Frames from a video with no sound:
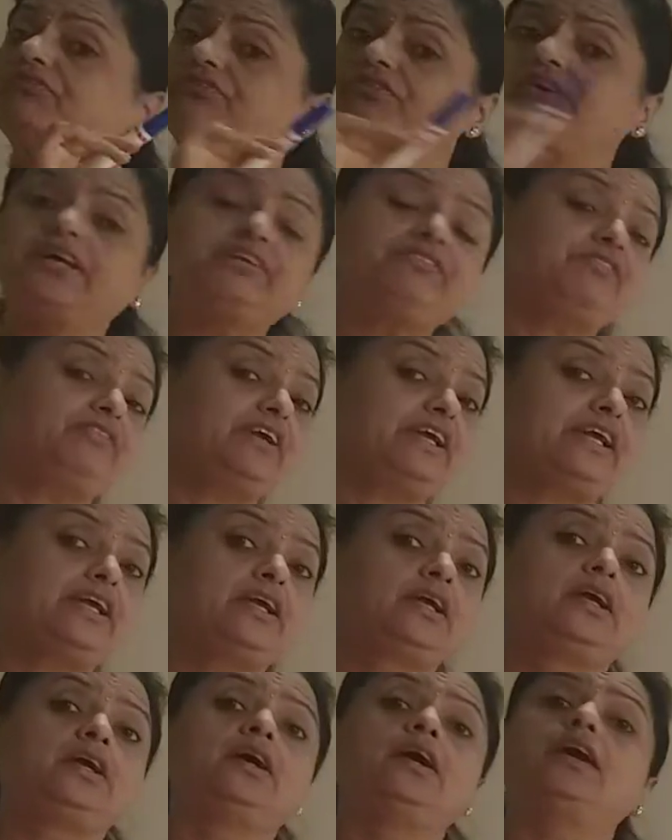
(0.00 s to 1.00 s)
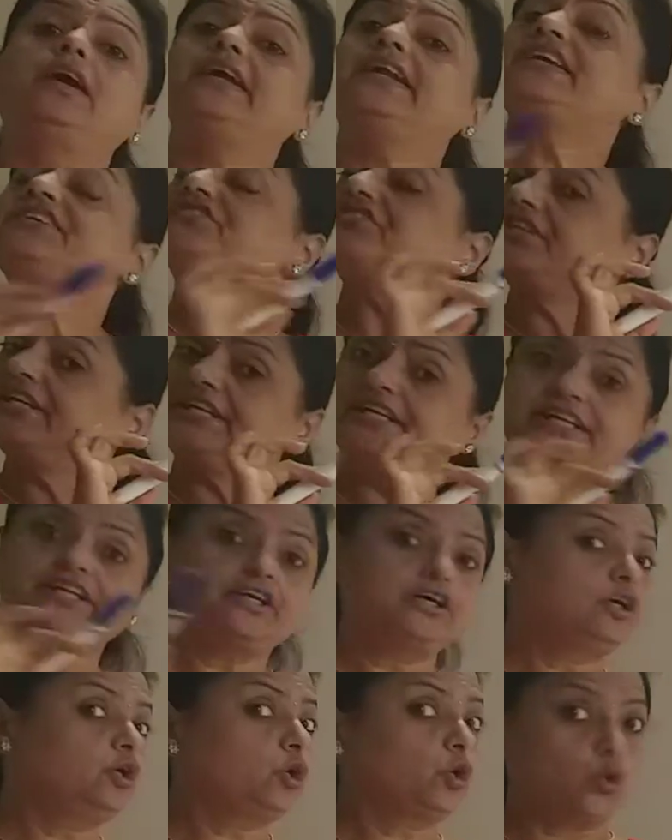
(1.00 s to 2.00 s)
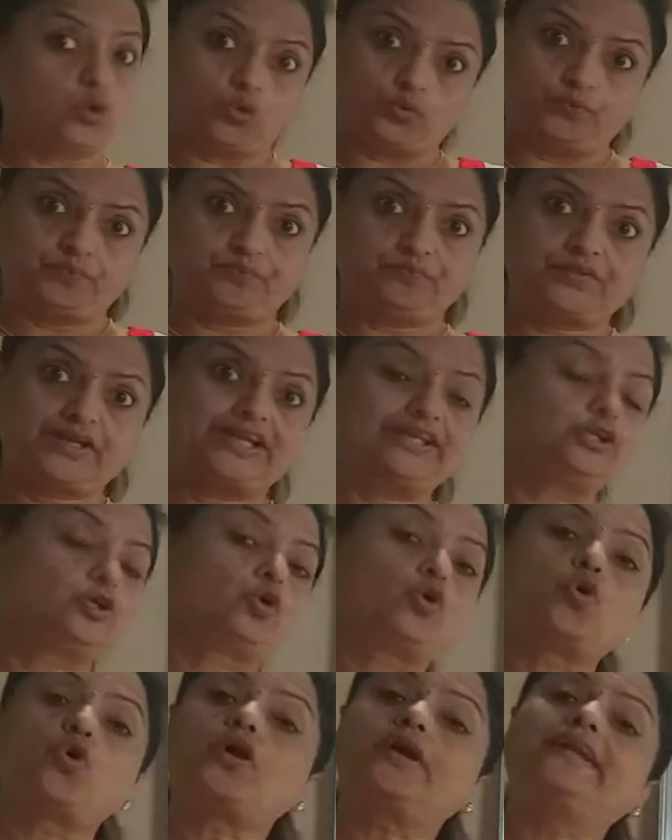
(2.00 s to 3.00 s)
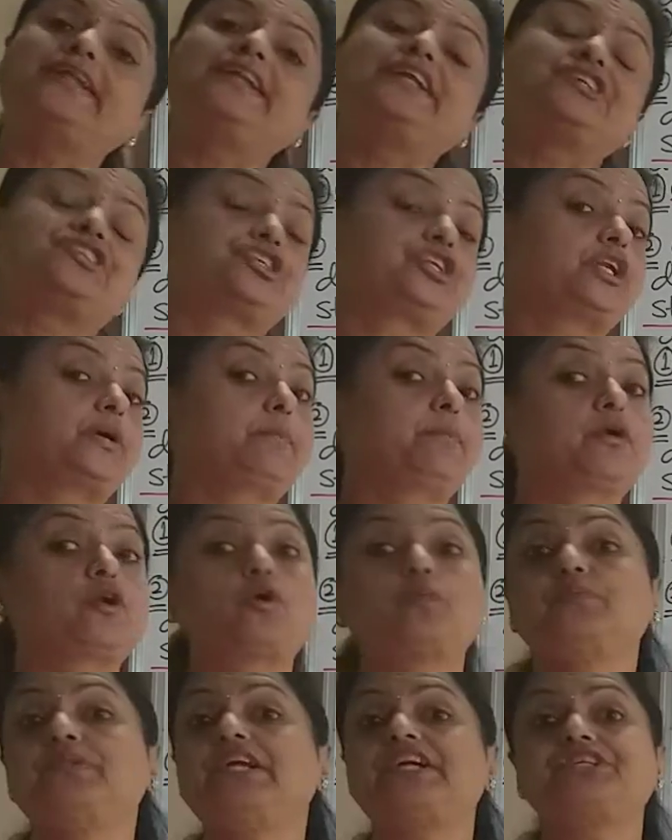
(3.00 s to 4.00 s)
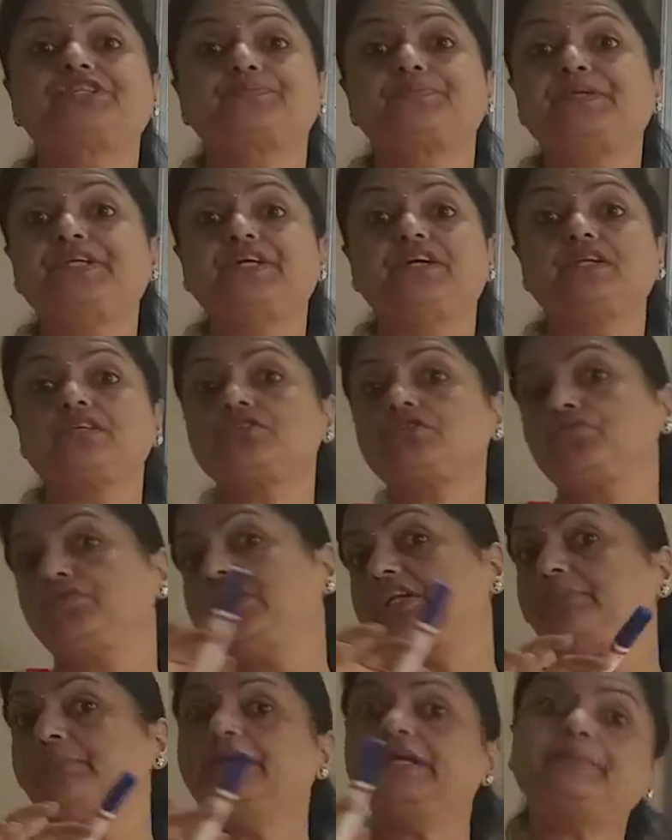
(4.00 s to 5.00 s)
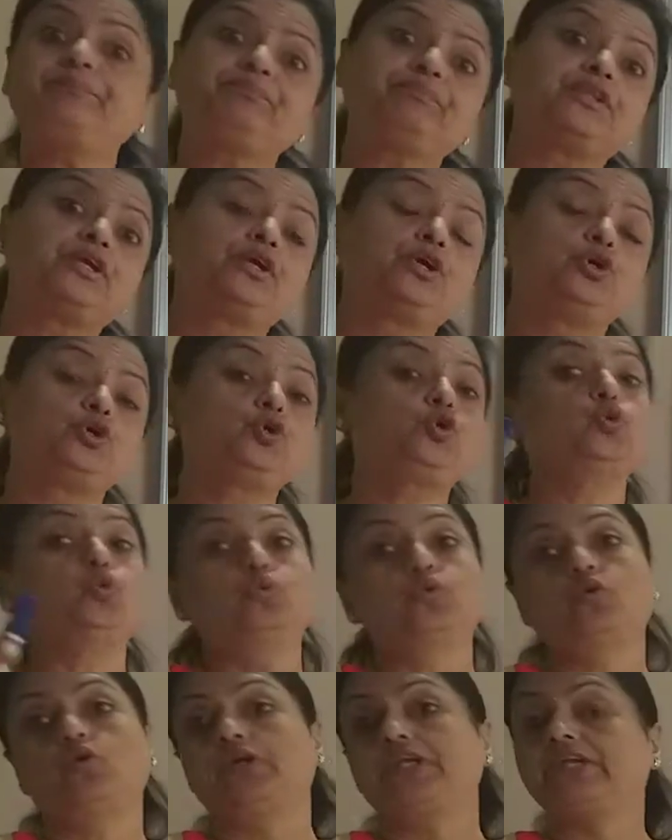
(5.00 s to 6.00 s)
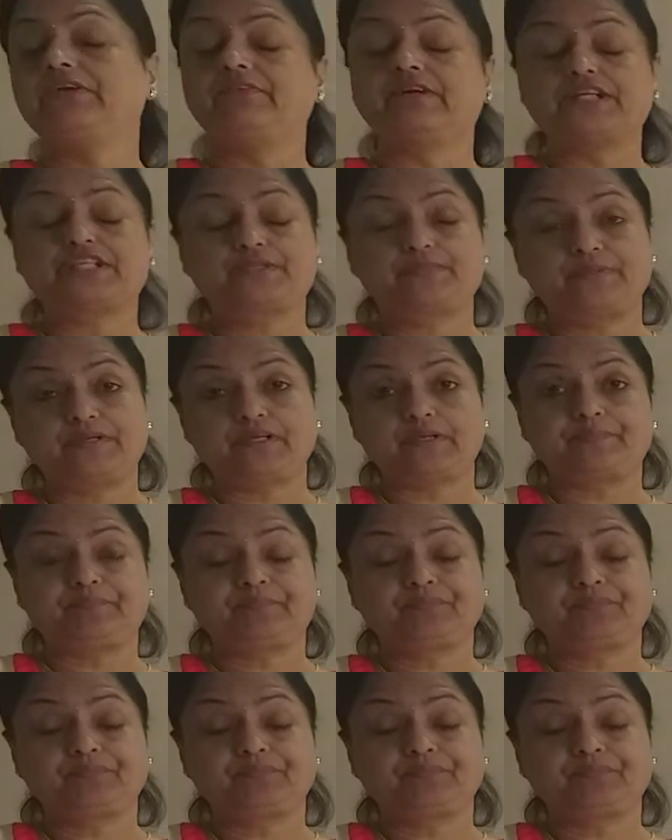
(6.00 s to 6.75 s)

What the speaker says: one way, arranged in a row, and the coordination number of that spheres will be 2 given sphere.